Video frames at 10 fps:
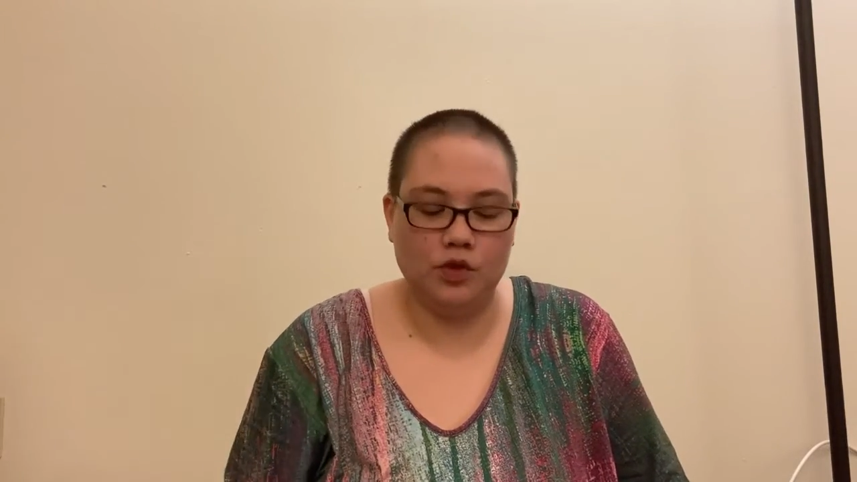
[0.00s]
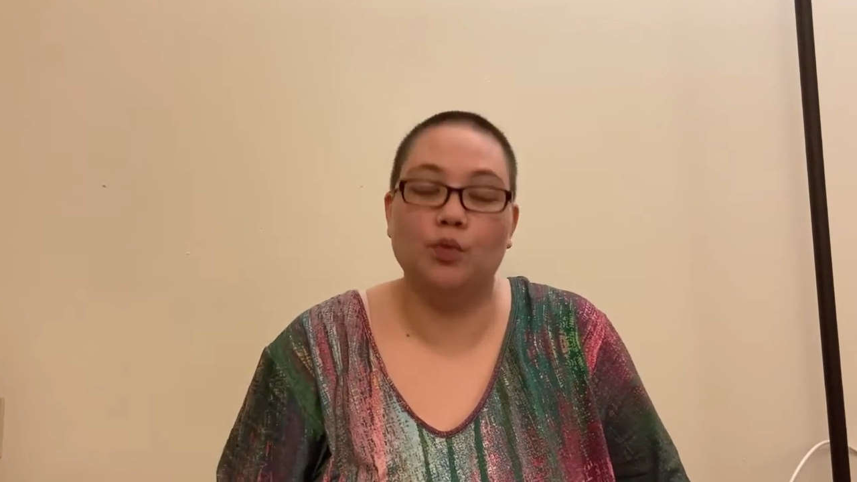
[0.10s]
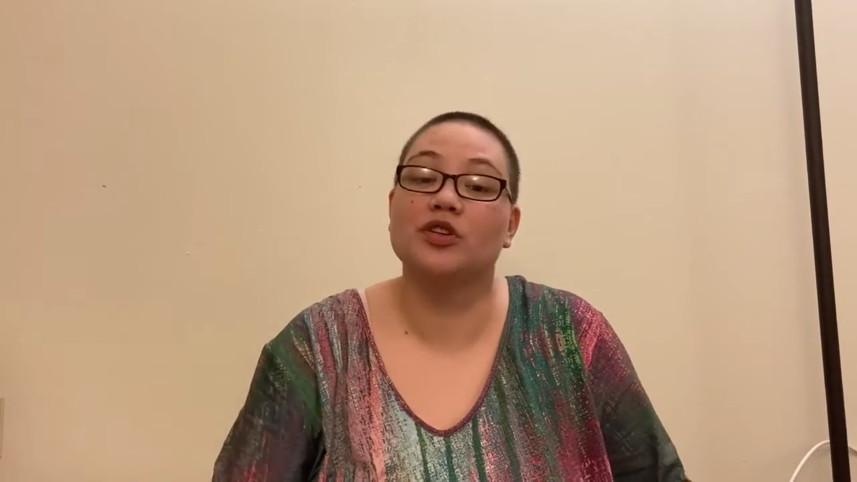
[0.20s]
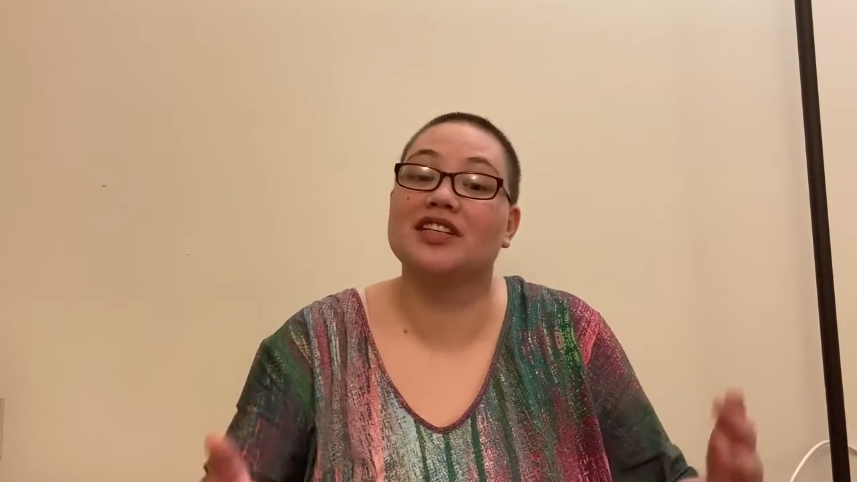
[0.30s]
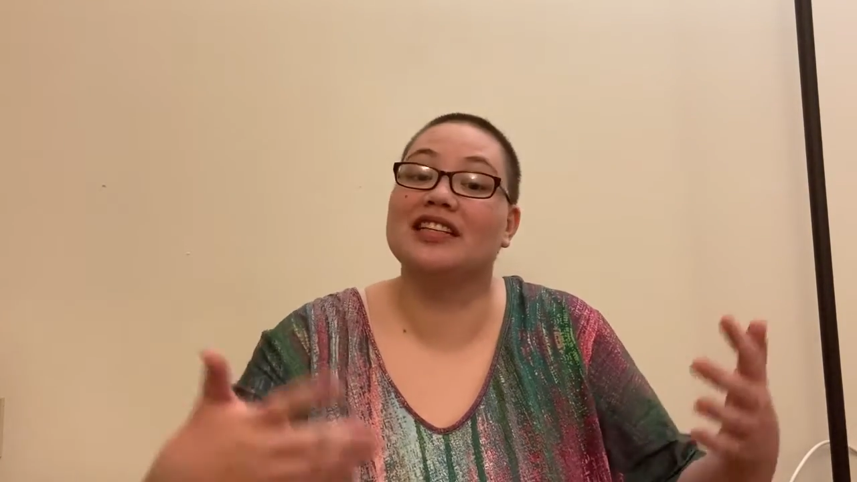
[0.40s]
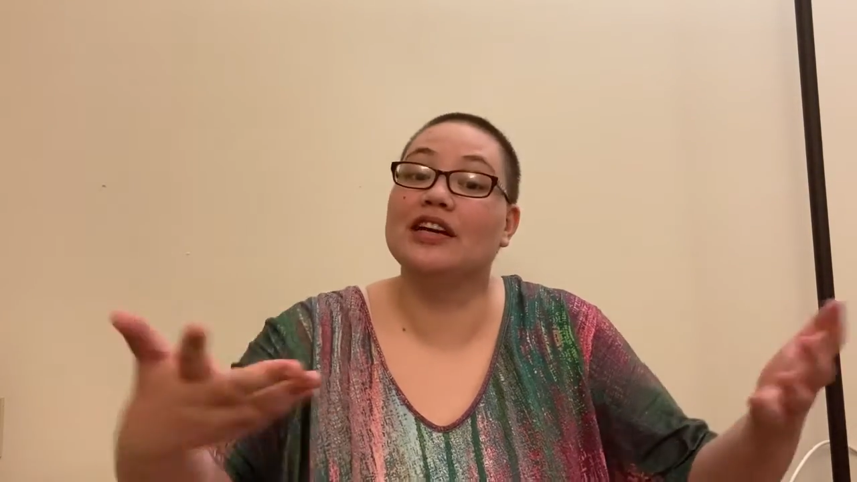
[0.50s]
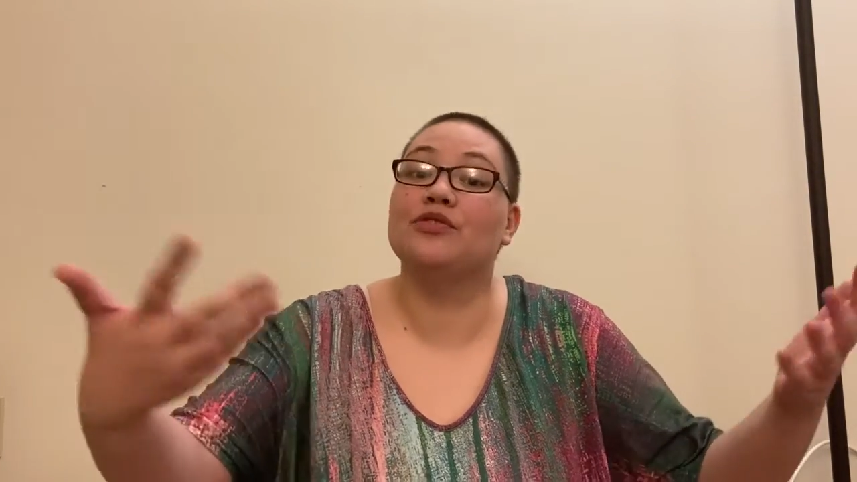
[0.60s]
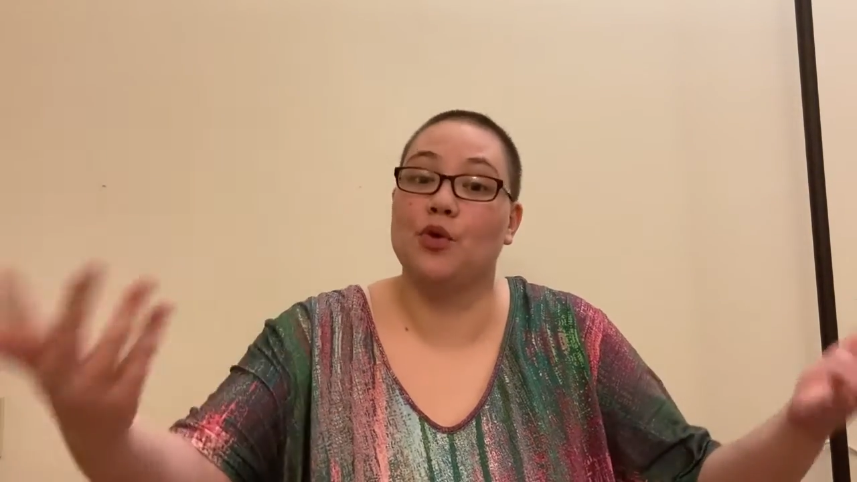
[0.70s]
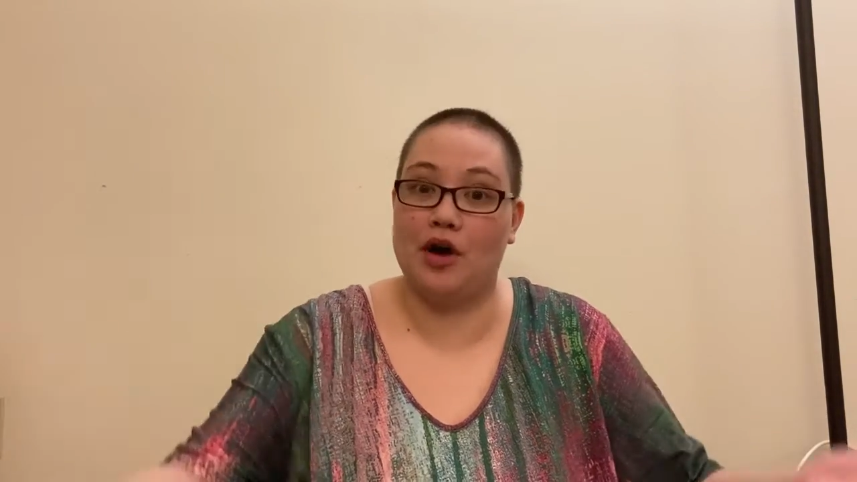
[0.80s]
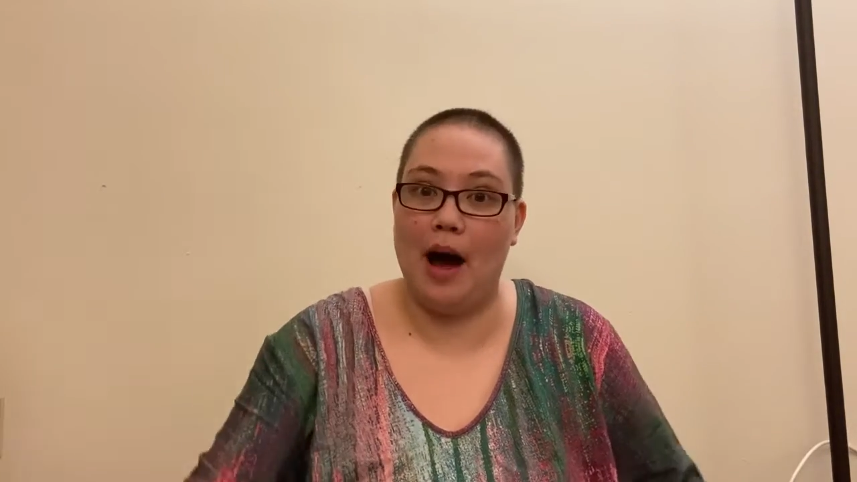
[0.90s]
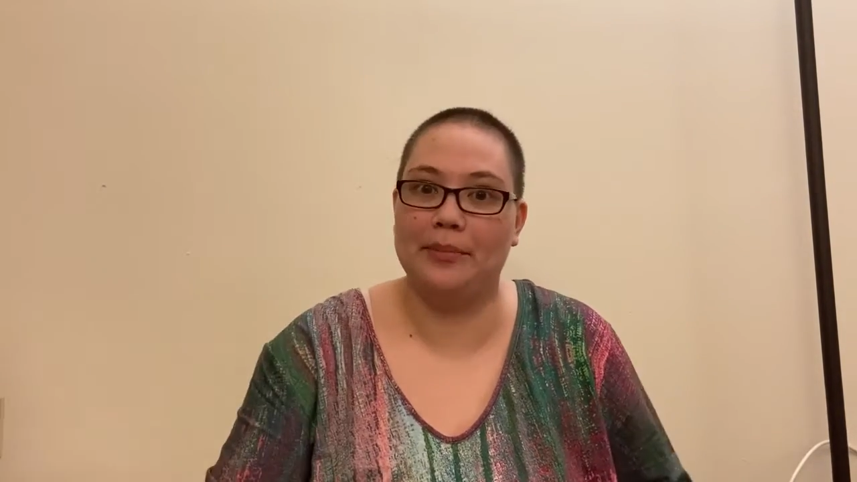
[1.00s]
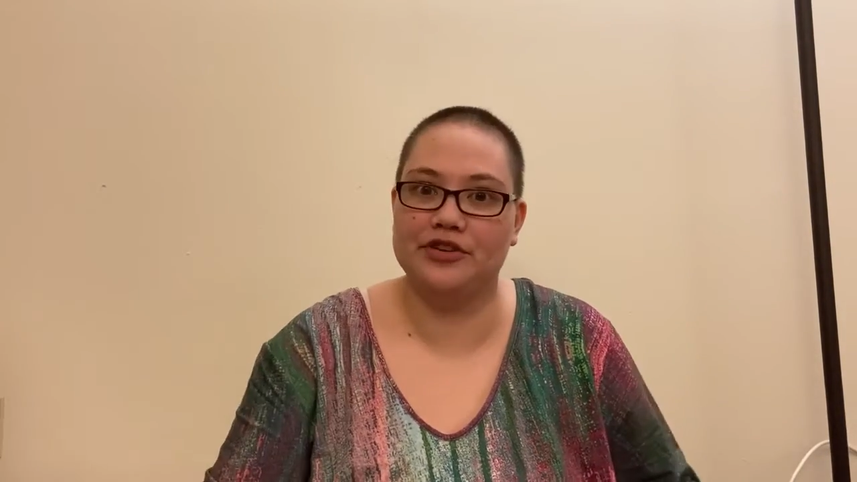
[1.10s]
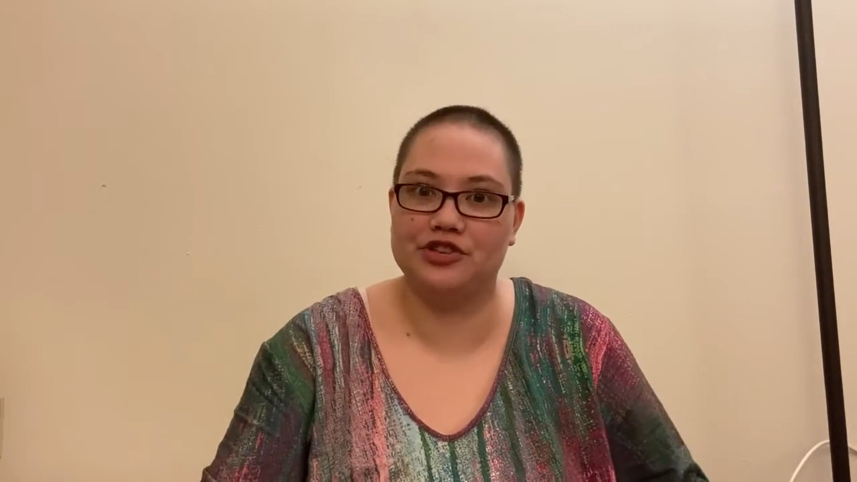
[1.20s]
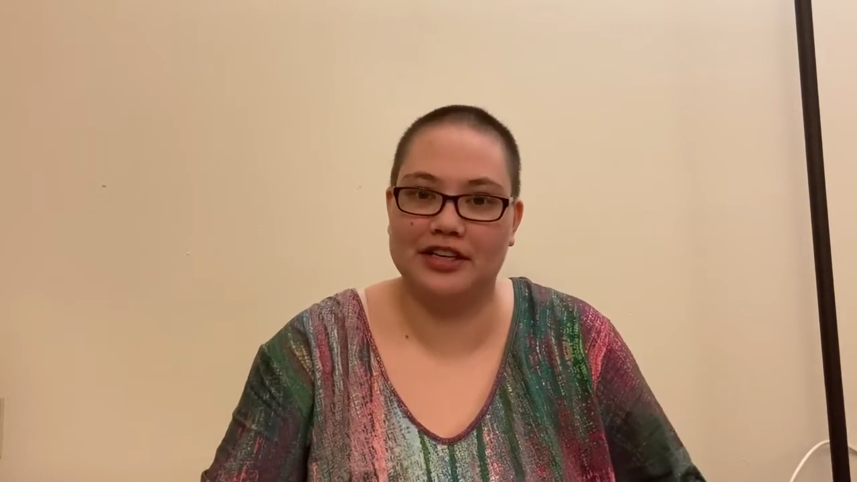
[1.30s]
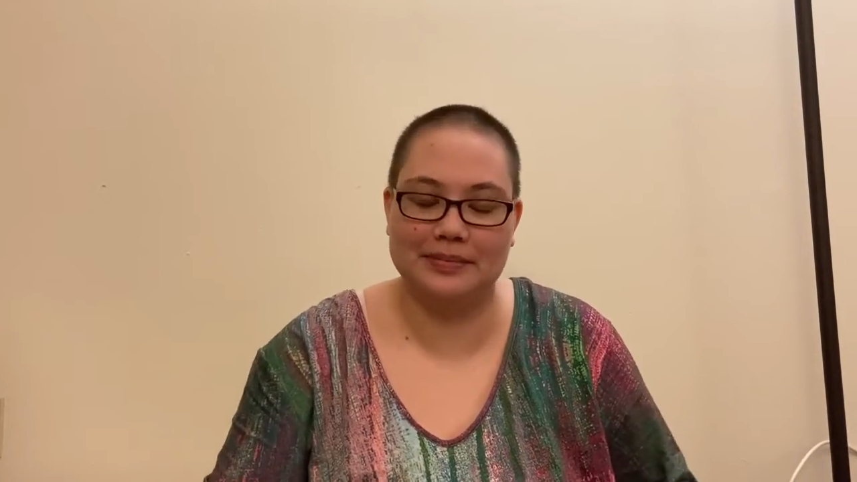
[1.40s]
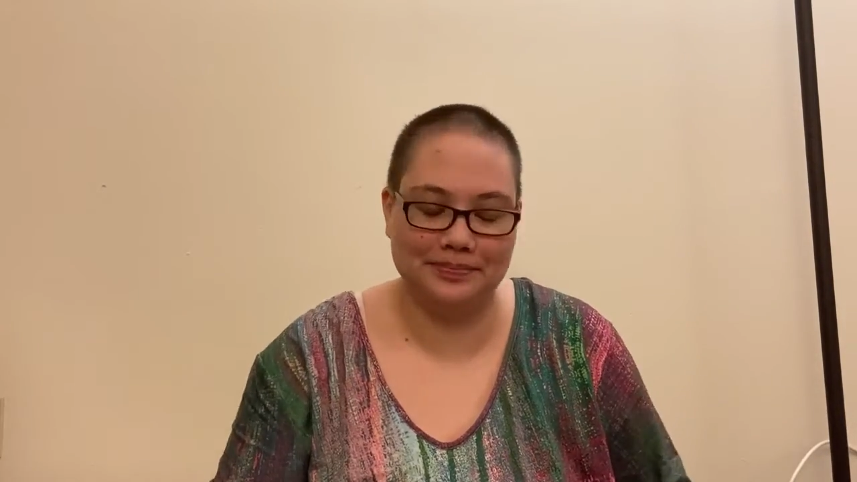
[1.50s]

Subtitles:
We'll see if you accomplish it.